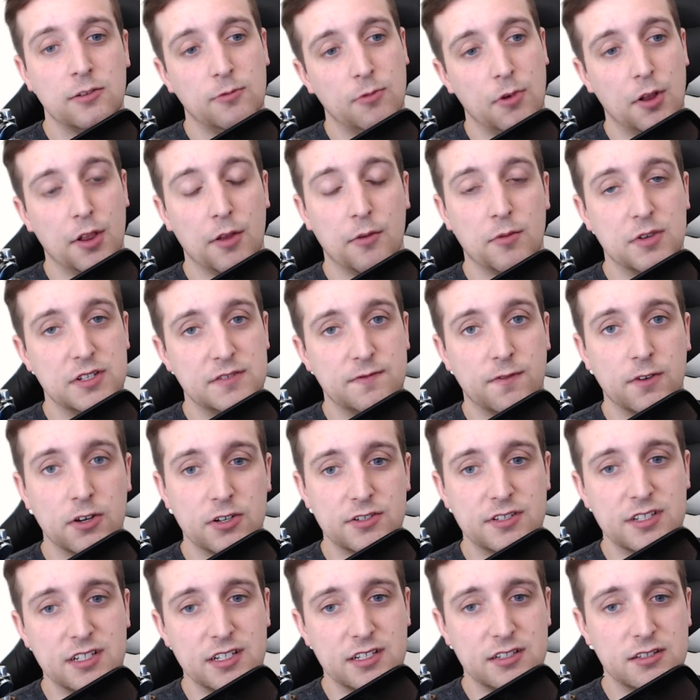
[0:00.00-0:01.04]
Well, it was
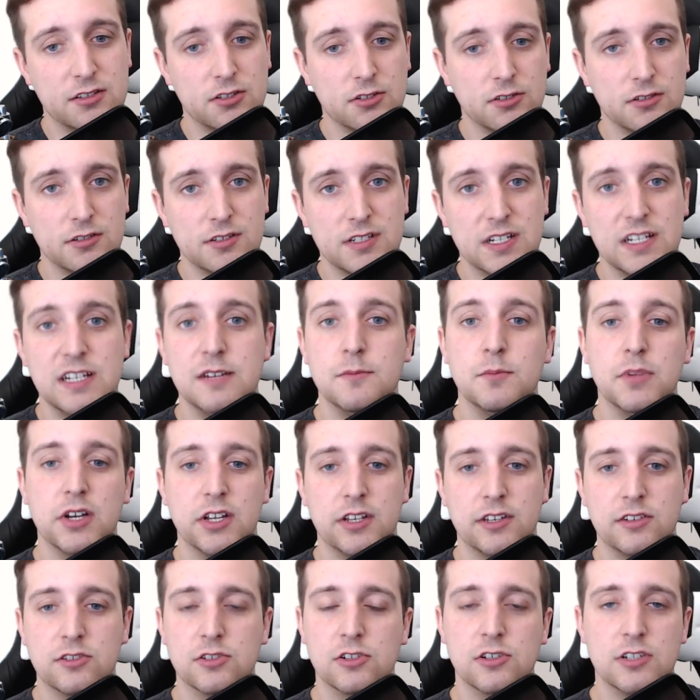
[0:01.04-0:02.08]
Versus 13,
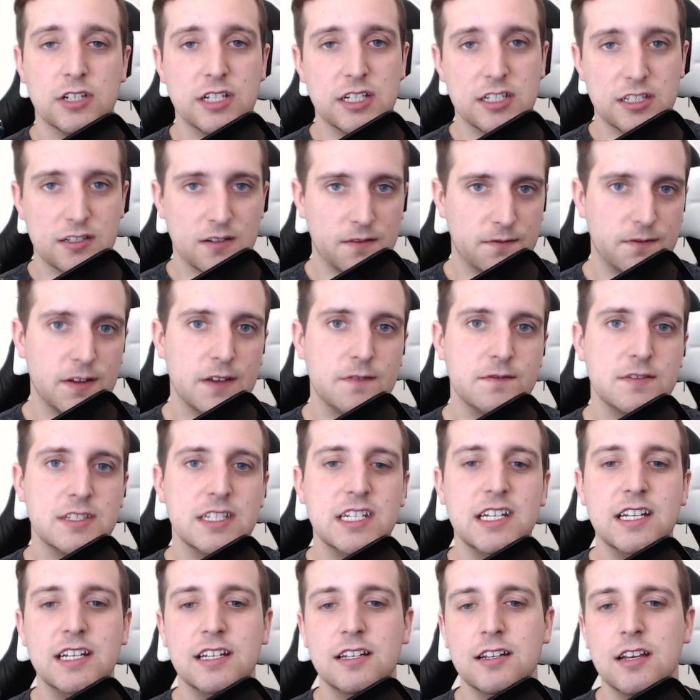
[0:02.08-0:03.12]
but turned into
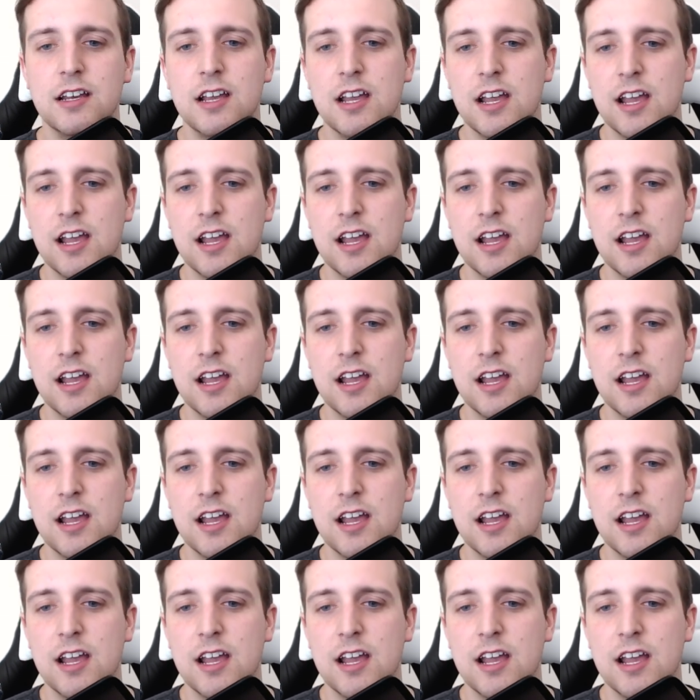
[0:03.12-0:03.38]
15.